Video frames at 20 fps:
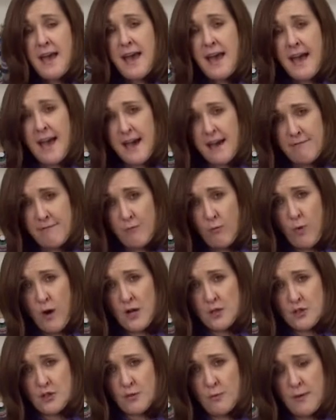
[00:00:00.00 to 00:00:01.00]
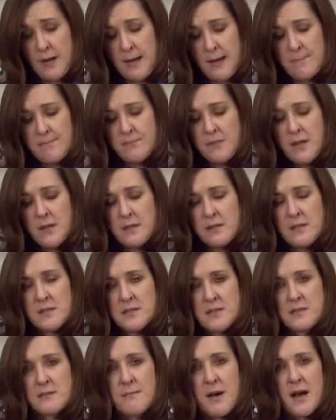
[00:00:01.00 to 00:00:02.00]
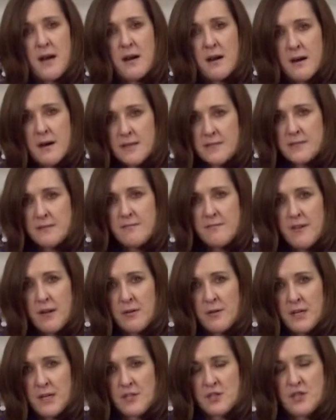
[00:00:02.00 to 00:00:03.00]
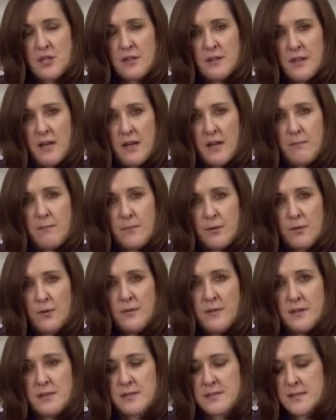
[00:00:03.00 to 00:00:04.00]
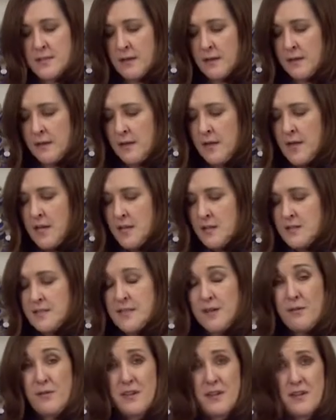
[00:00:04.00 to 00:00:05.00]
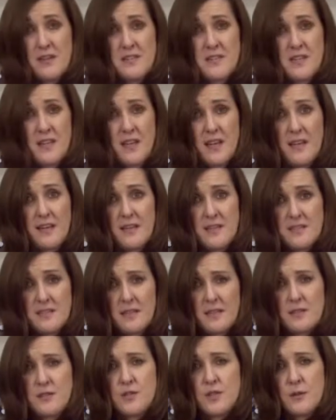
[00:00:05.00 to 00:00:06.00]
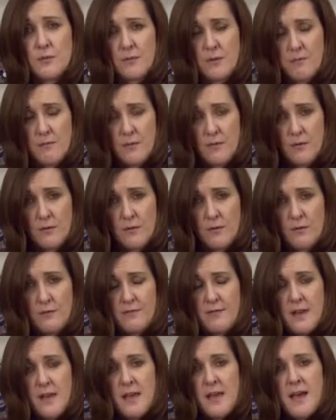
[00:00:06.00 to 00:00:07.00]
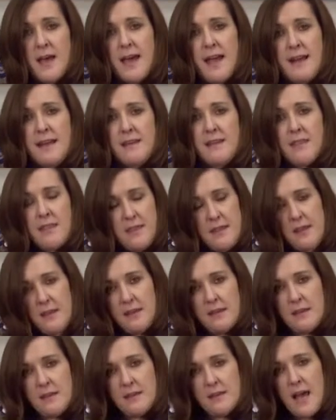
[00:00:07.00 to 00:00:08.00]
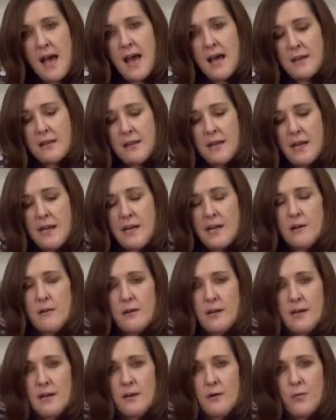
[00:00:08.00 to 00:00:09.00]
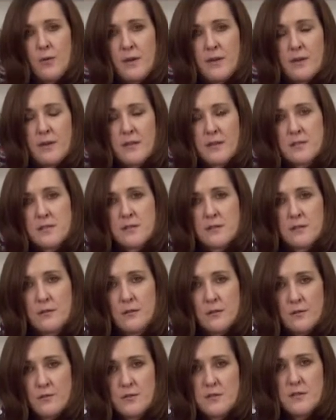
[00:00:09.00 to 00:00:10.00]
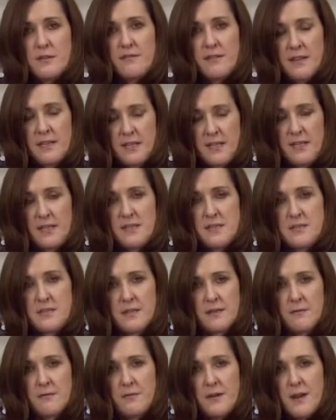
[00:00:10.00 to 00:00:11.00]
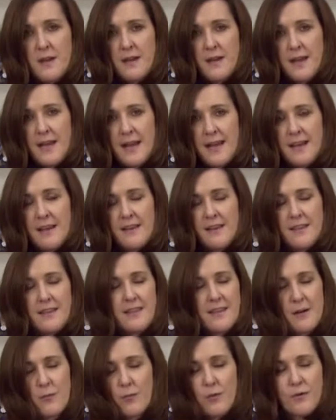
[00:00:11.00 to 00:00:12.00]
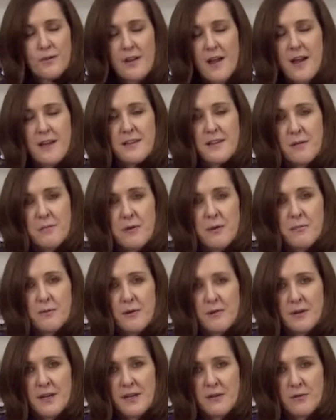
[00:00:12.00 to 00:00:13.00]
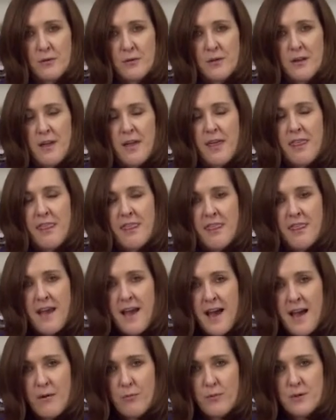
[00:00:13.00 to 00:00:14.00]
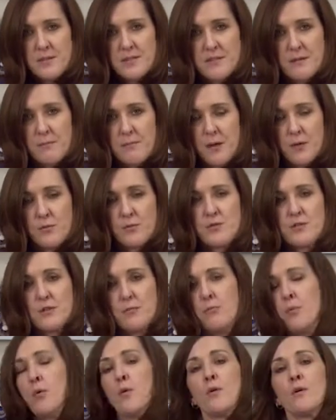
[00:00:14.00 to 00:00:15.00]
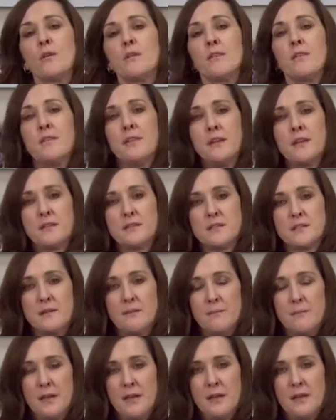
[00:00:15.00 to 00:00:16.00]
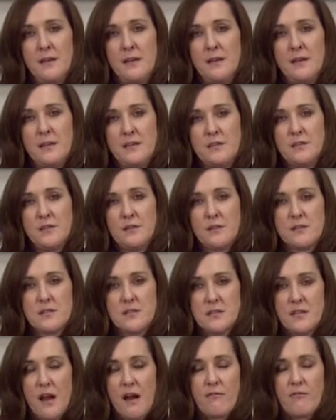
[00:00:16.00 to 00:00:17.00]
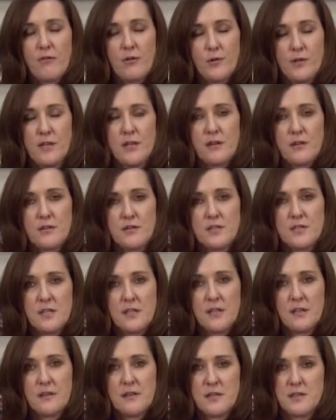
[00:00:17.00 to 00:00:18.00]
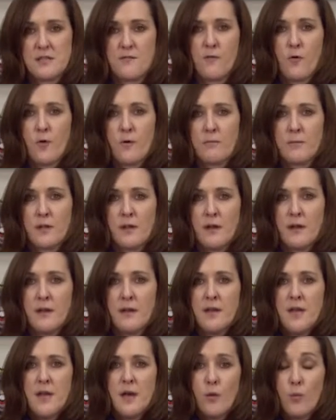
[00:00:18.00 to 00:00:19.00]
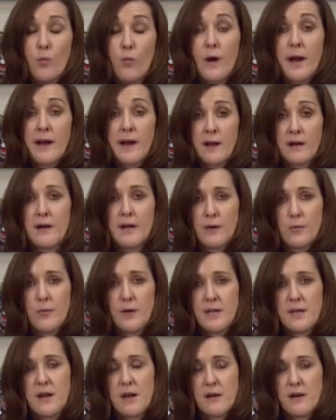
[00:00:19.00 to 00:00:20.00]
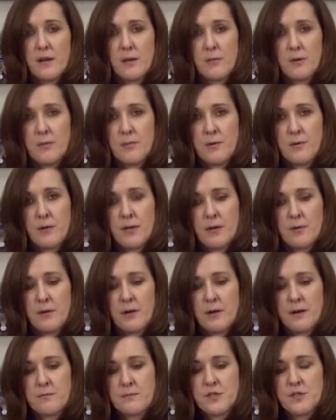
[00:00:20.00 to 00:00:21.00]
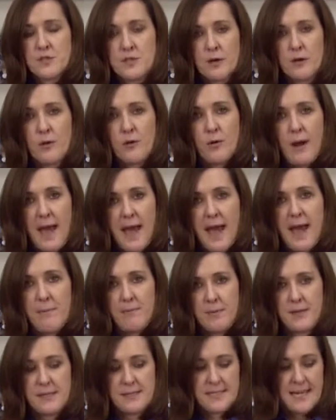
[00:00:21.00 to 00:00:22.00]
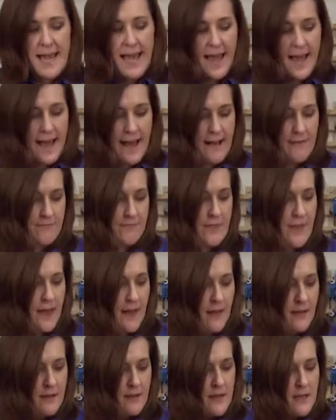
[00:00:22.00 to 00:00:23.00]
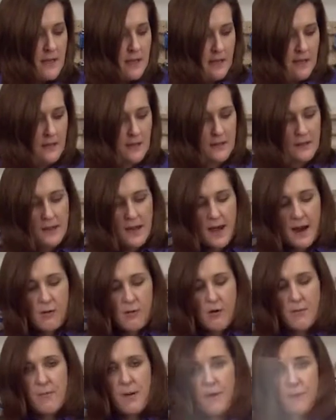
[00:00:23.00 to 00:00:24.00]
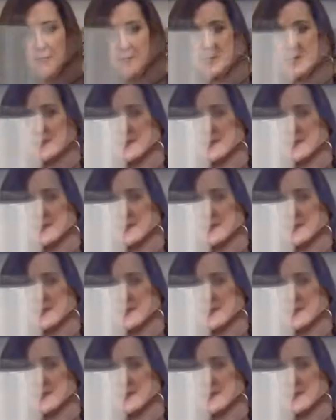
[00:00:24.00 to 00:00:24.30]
half wash away. This is my awesome foundation that I build this on so that it's easy to remove. And then I layer it with an exclusive adhesive that will not gum up your needle. That was the most important thing to me, and it took several years to get this formula where it would not gum up your needle, and I'm so happy to have that in our Perfect